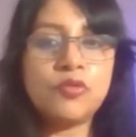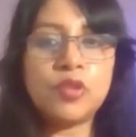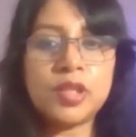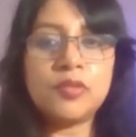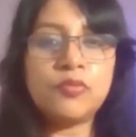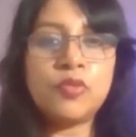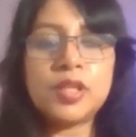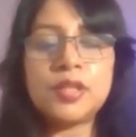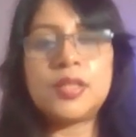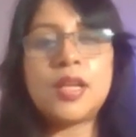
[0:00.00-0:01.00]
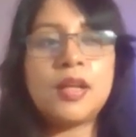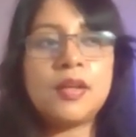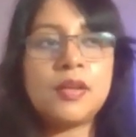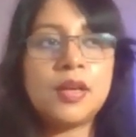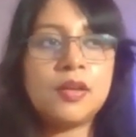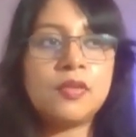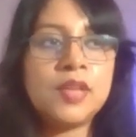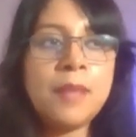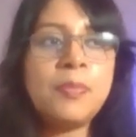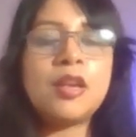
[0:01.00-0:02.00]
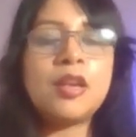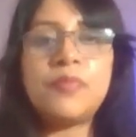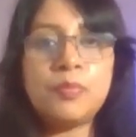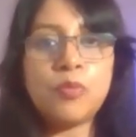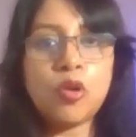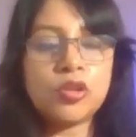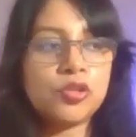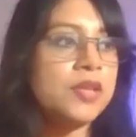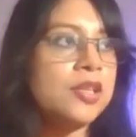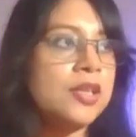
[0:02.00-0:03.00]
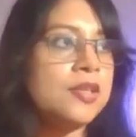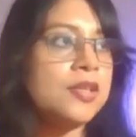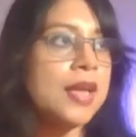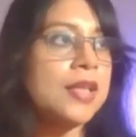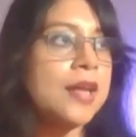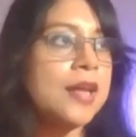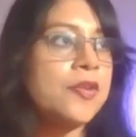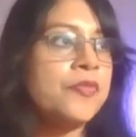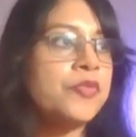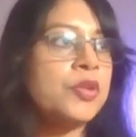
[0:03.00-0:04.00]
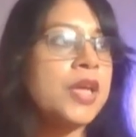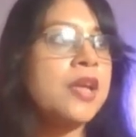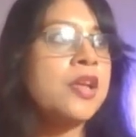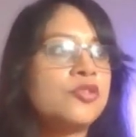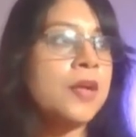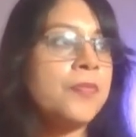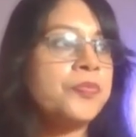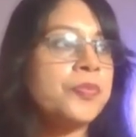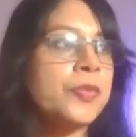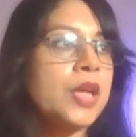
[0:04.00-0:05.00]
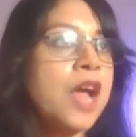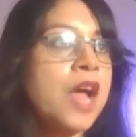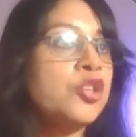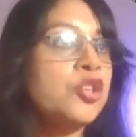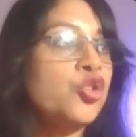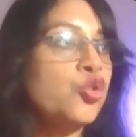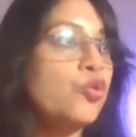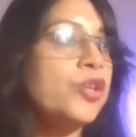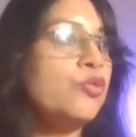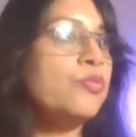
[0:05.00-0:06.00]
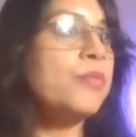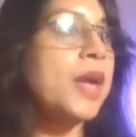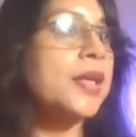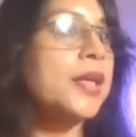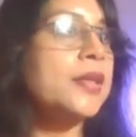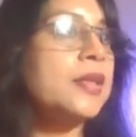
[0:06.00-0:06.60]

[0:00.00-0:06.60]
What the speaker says: what is the level of importance. So it is like that. Okay, I want to show you my